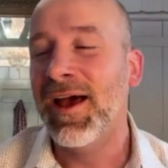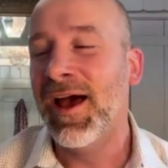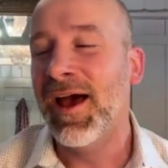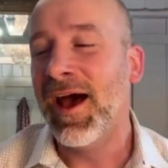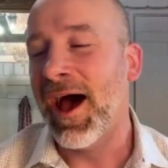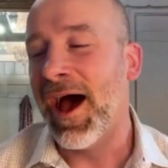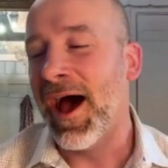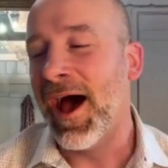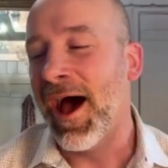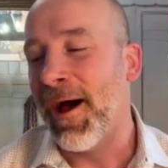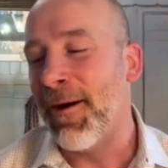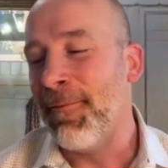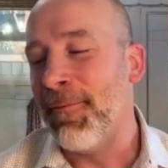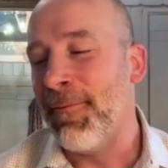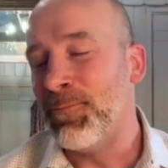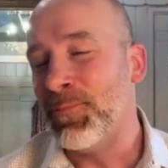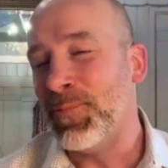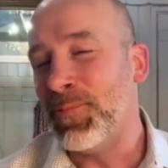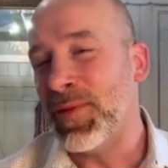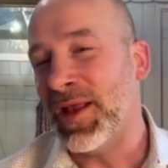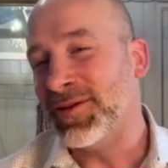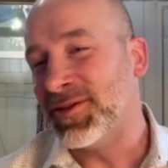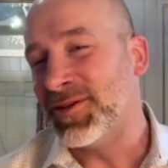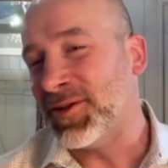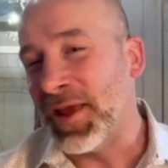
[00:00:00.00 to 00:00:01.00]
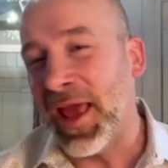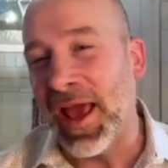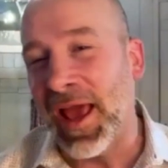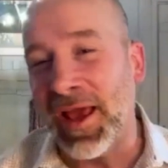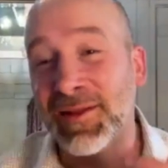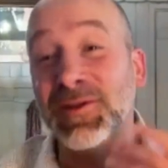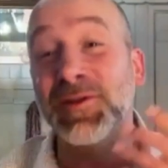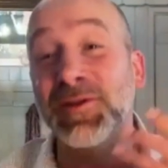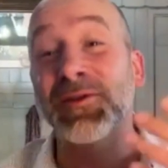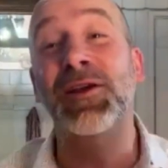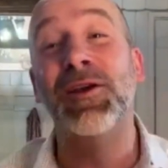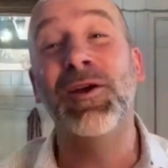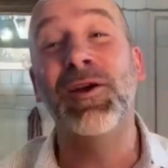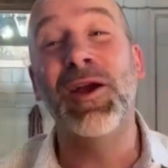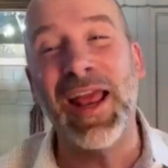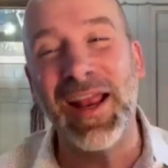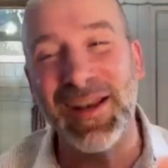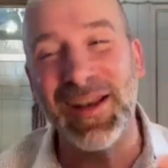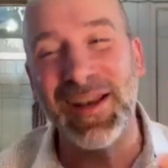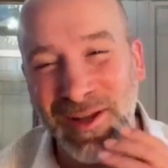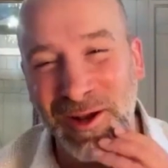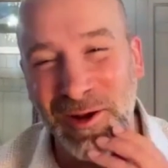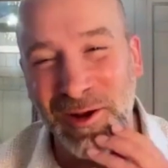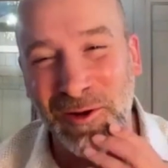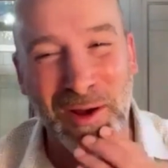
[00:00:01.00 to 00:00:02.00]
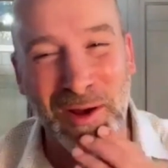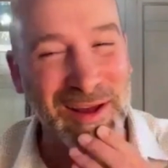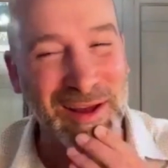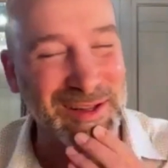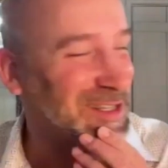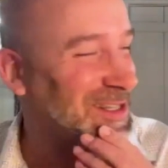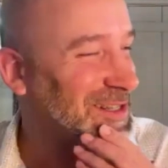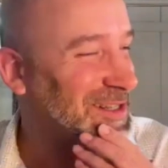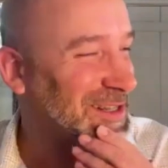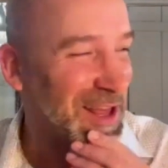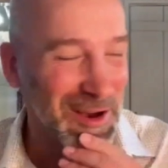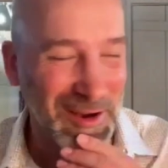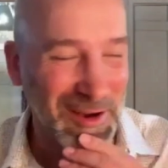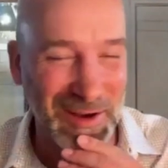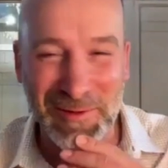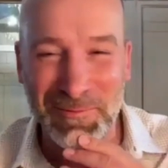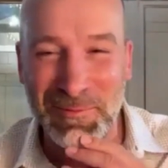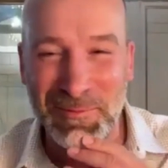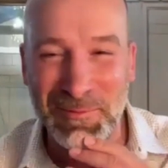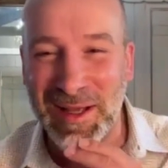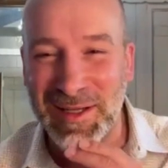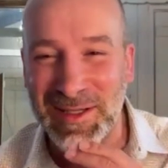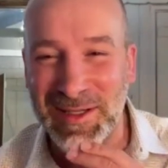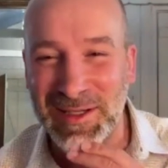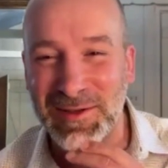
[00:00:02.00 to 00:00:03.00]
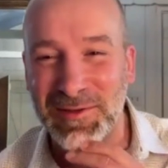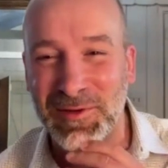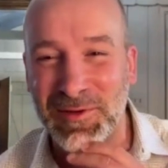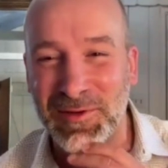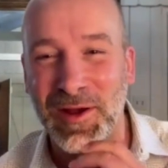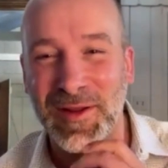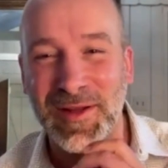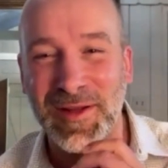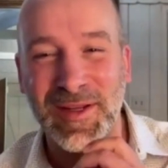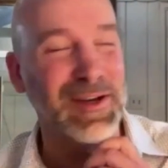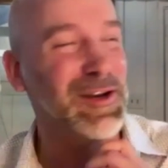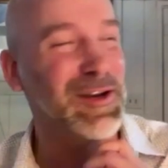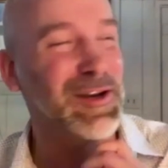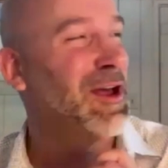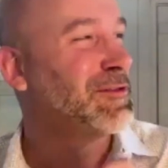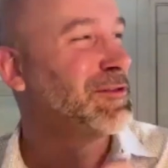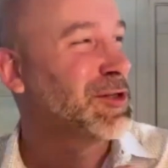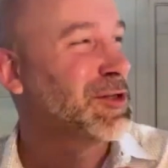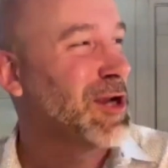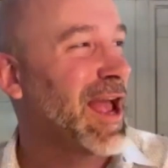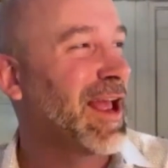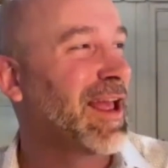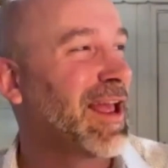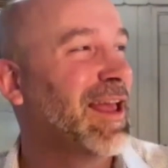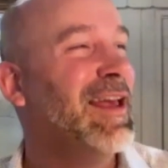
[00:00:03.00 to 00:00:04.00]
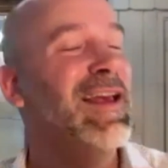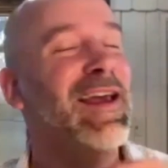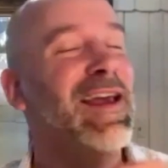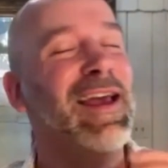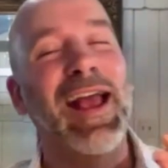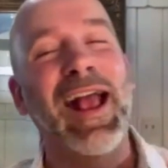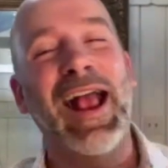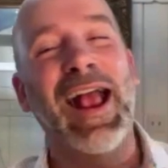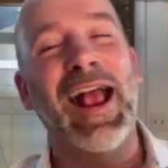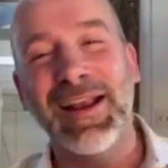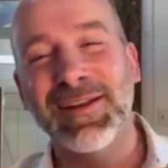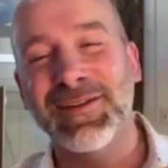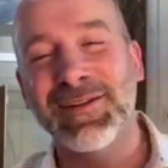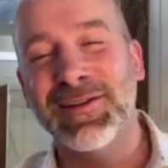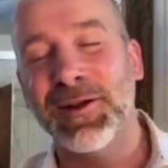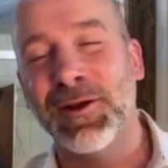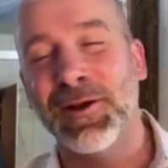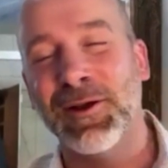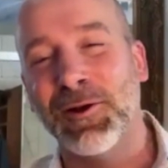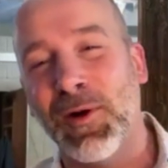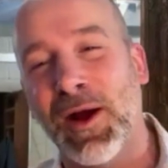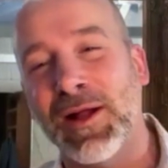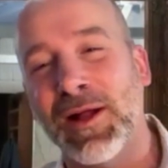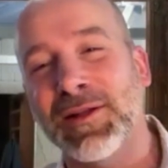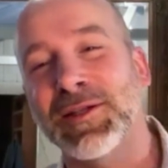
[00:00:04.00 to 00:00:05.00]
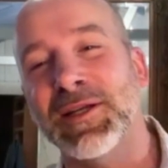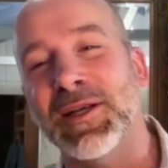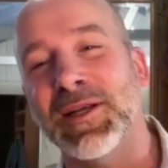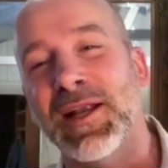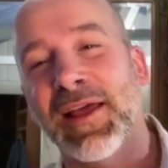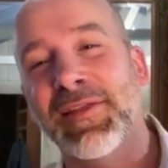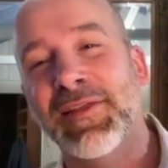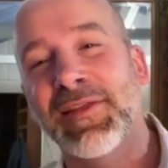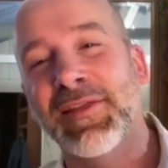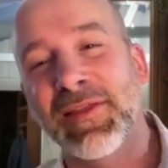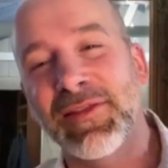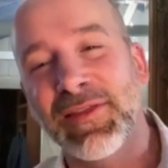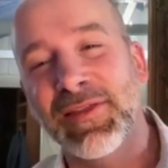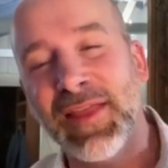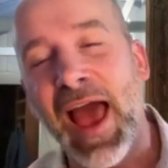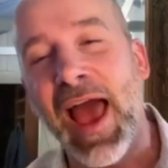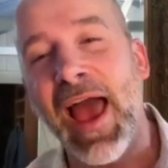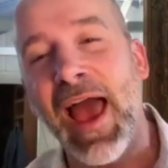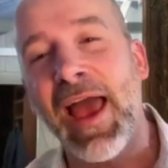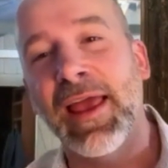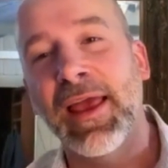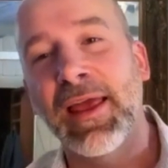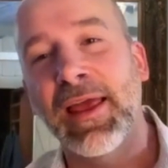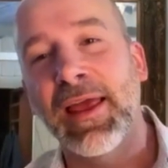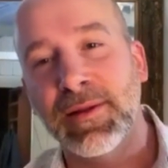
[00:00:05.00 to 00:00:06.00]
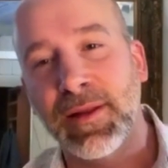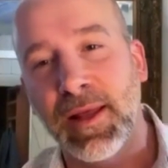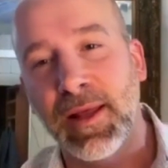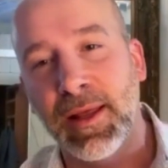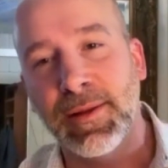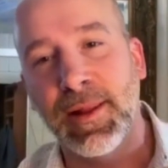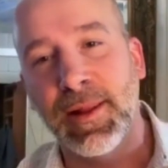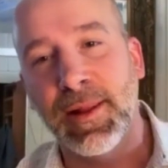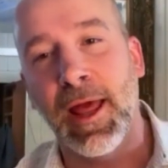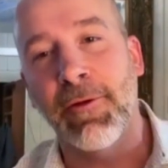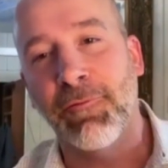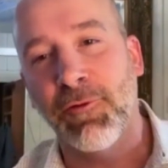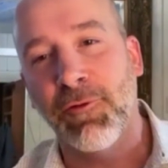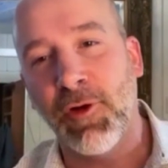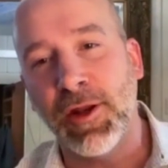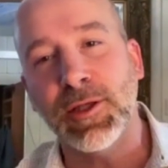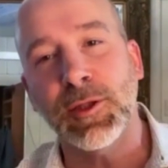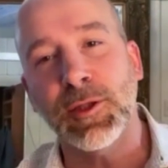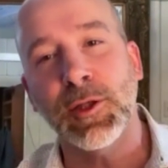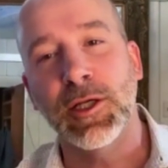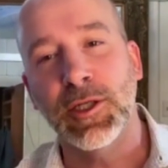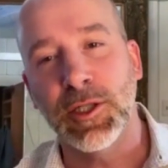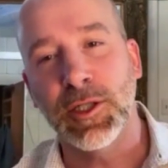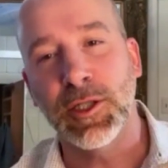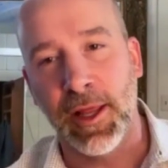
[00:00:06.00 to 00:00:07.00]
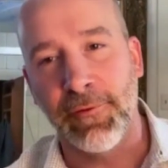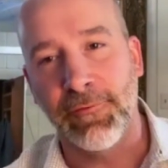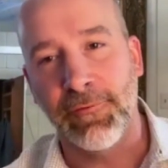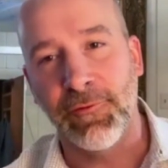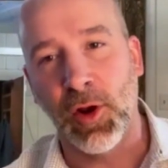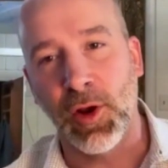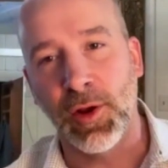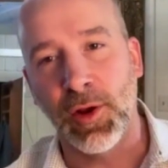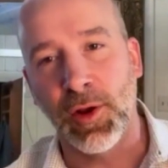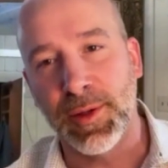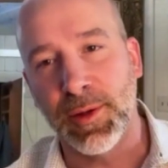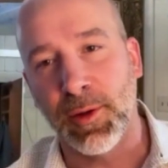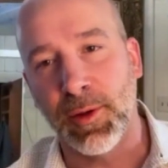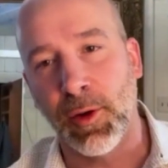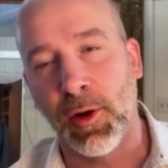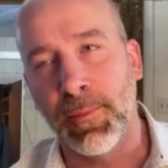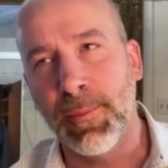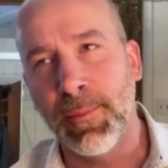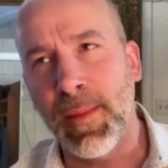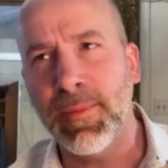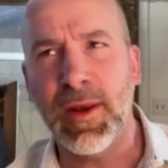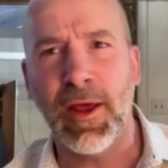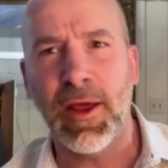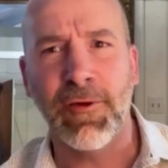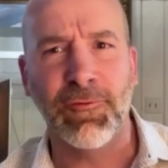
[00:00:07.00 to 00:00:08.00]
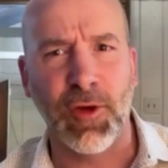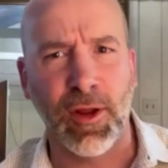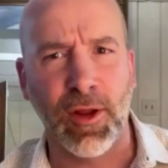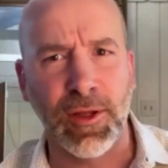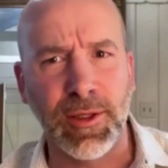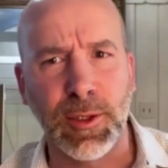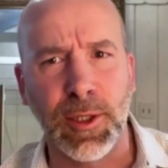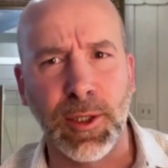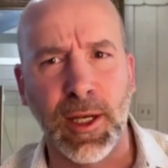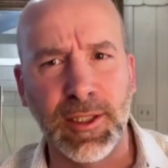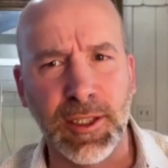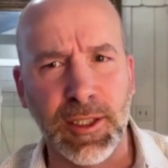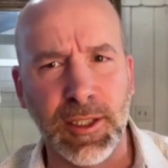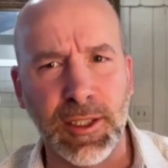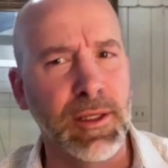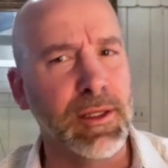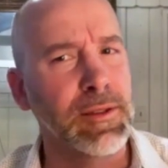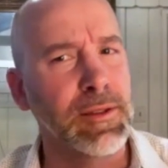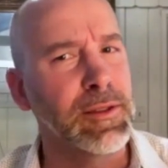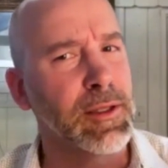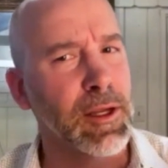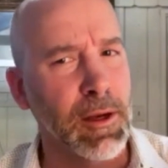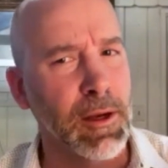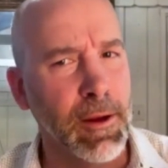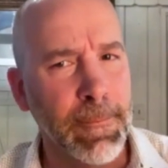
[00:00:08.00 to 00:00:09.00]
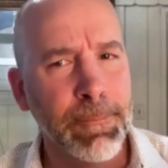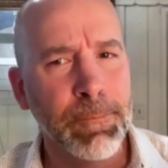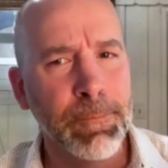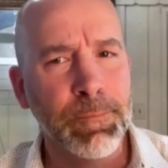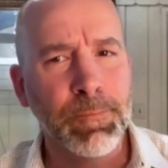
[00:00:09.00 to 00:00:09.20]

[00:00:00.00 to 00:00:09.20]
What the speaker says: And so yeah. So to answer your question, though, apologies for always getting off track. Answer your question, I think that it's that frustration at first, or maybe not frustration because they're